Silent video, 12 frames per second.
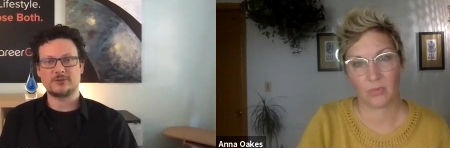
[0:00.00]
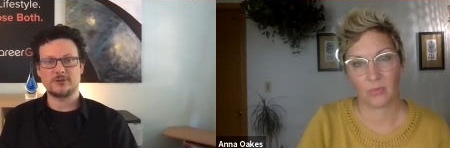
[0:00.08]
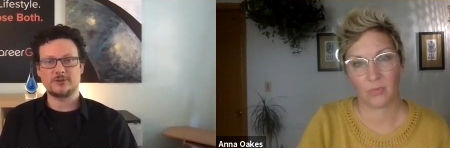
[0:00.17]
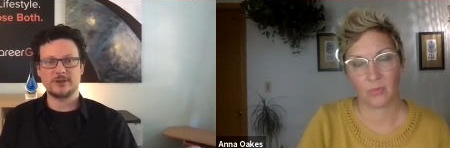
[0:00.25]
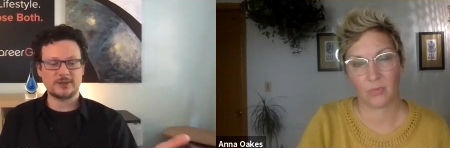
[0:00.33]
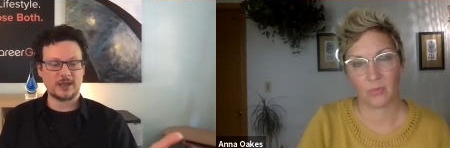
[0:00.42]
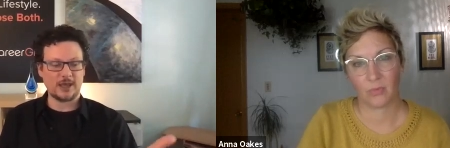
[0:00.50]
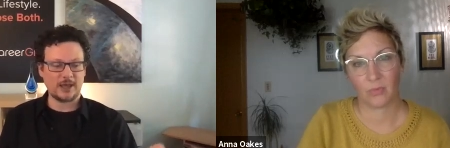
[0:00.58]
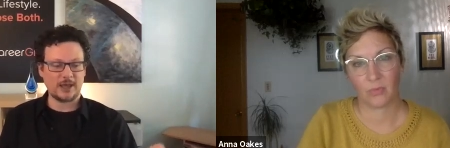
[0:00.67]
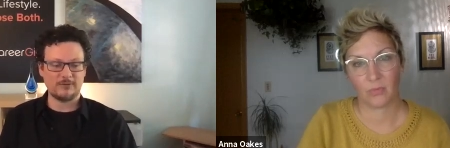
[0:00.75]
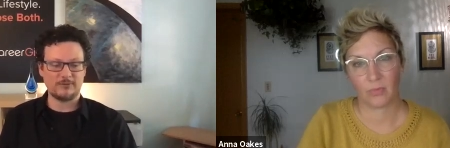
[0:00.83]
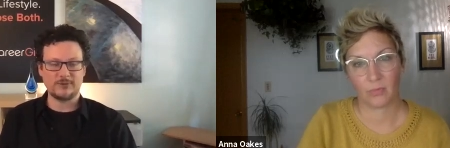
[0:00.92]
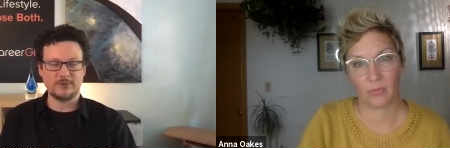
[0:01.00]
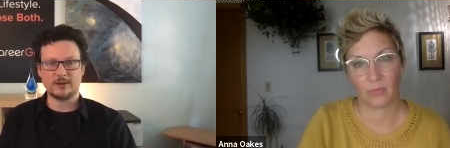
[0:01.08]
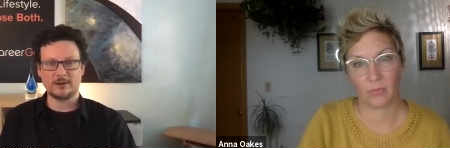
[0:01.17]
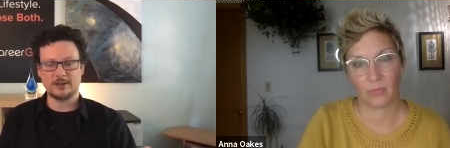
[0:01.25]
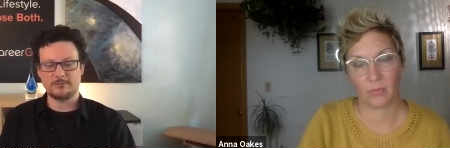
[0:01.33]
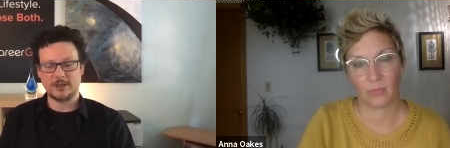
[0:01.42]
Speaker 1: You need to have not
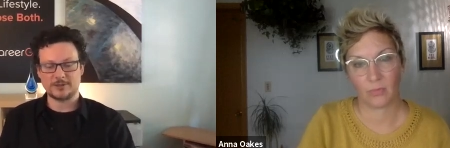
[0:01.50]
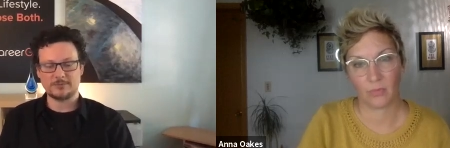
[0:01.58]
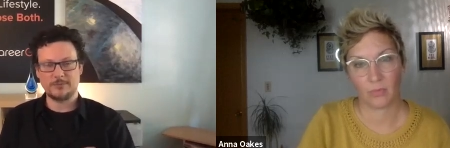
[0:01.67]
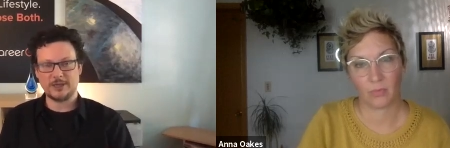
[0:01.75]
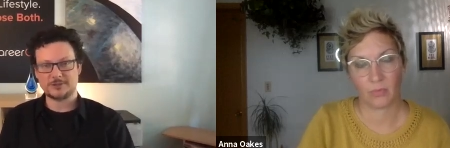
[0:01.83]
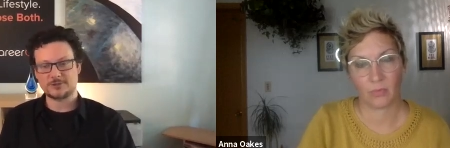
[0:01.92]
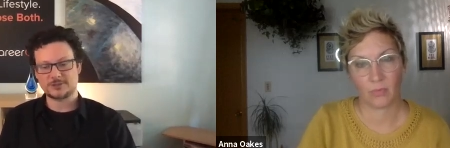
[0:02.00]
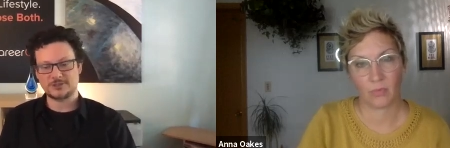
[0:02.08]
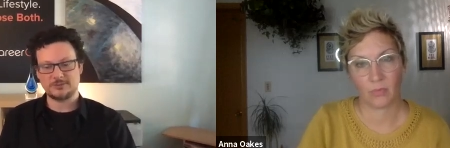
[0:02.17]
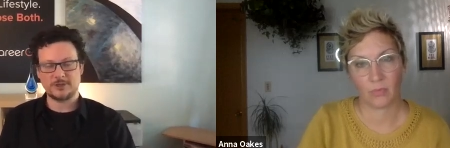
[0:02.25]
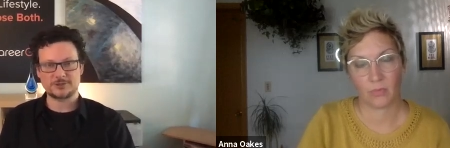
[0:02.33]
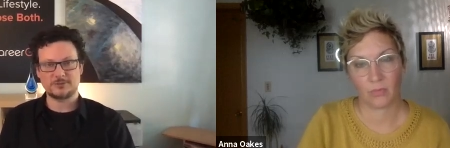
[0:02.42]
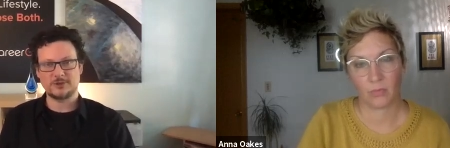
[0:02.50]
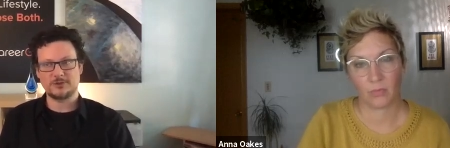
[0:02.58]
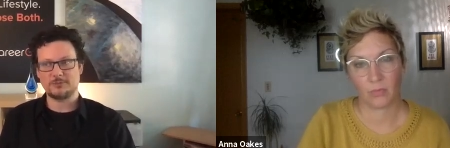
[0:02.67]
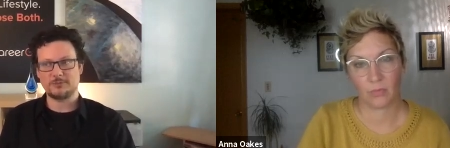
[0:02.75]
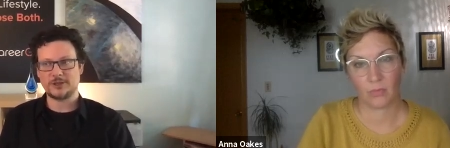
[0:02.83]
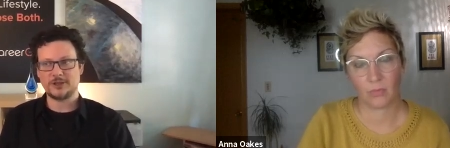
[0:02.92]
only metrics and measurement
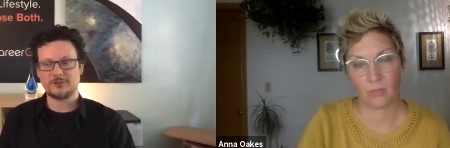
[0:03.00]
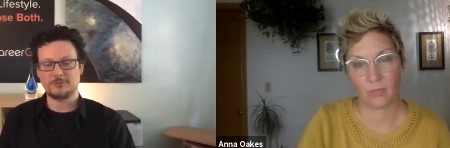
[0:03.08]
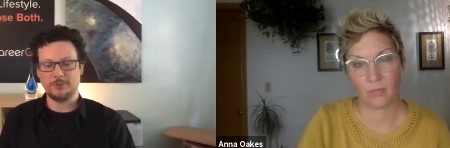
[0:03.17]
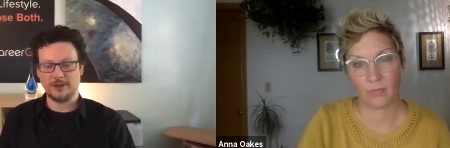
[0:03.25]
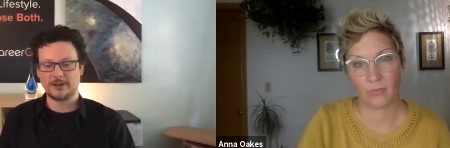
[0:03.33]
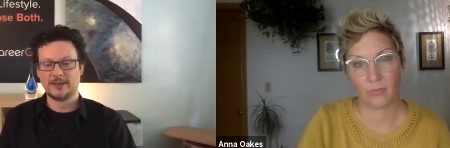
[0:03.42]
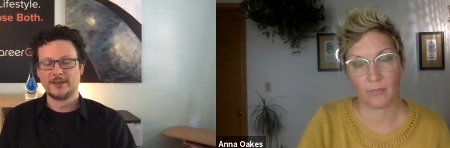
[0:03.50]
in place, but